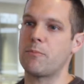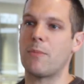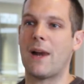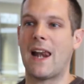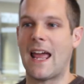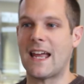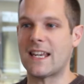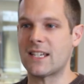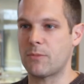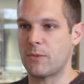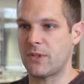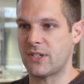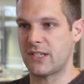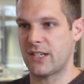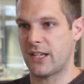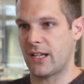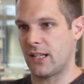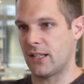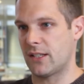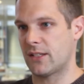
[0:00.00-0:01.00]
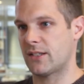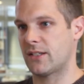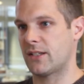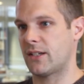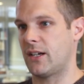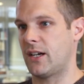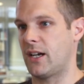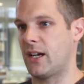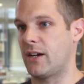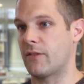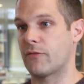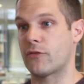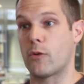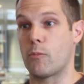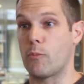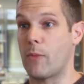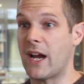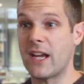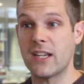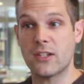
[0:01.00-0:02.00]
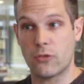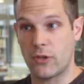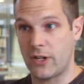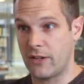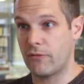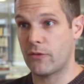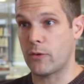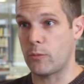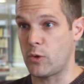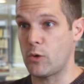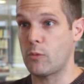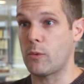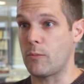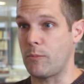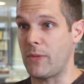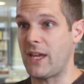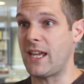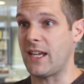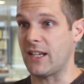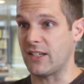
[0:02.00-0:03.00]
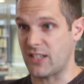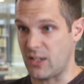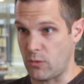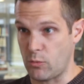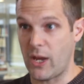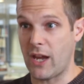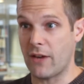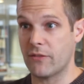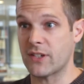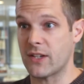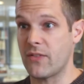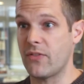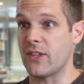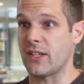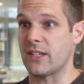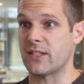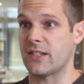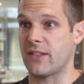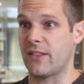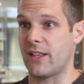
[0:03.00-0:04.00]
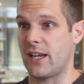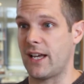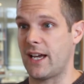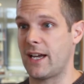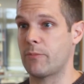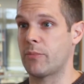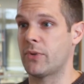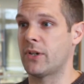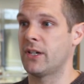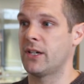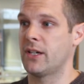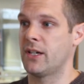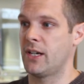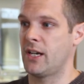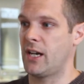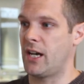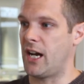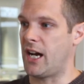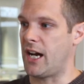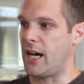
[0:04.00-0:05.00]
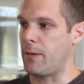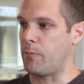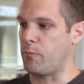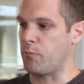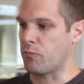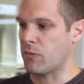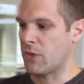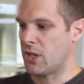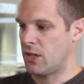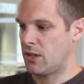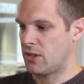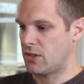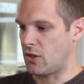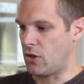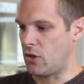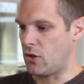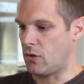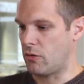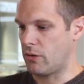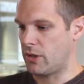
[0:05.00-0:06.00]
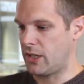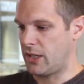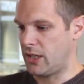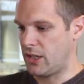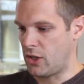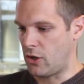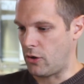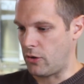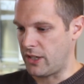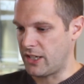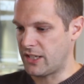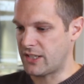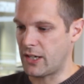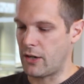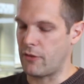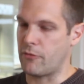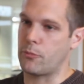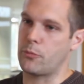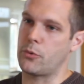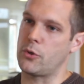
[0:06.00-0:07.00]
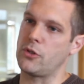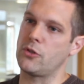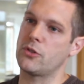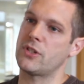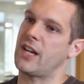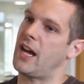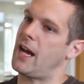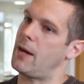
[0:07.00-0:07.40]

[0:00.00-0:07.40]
plasma cells from mice or even from human beings, and we have done this in the lab. So, you know, instead of producing